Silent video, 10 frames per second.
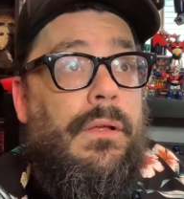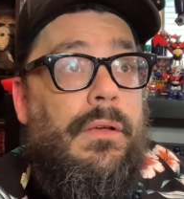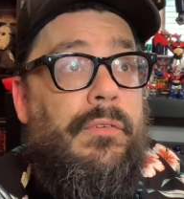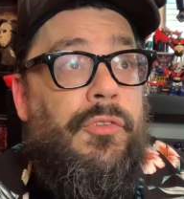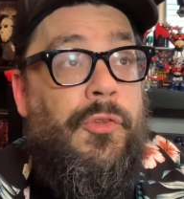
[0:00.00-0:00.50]

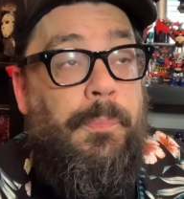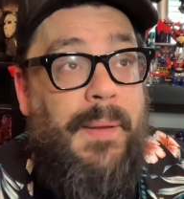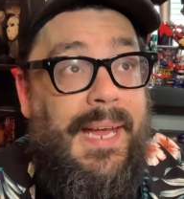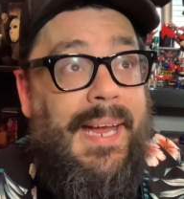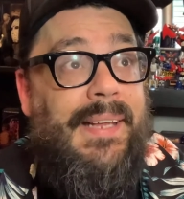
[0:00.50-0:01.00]

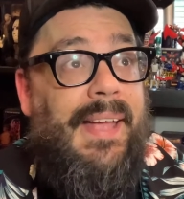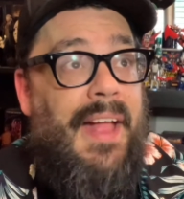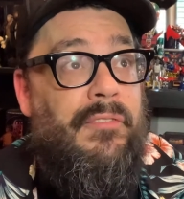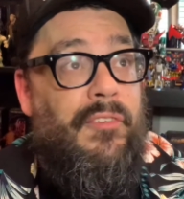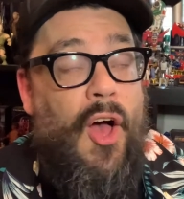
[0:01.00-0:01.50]
speed
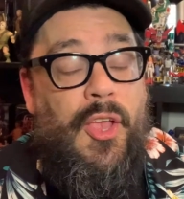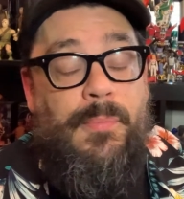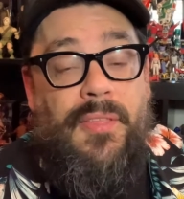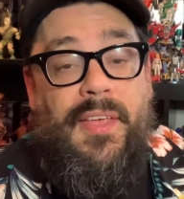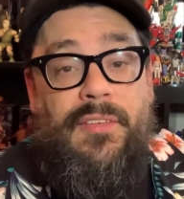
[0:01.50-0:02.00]
and
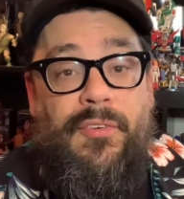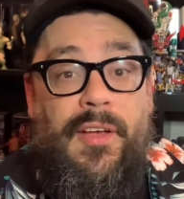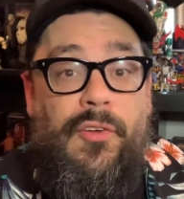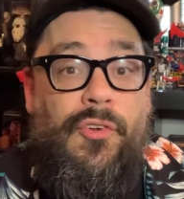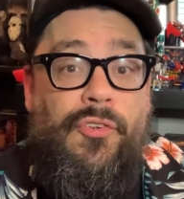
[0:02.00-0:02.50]
volume that these
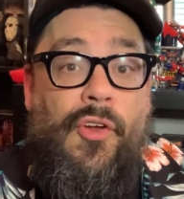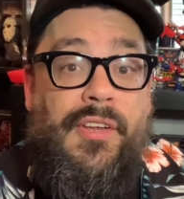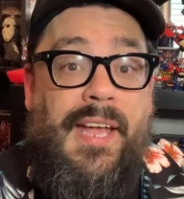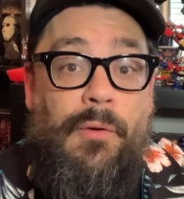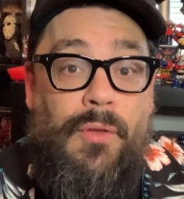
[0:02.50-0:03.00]
figures are starting
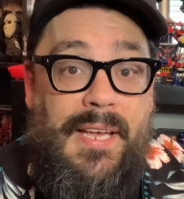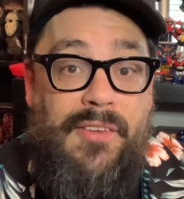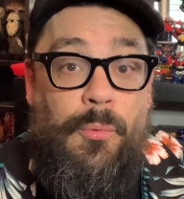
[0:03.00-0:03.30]
to get released,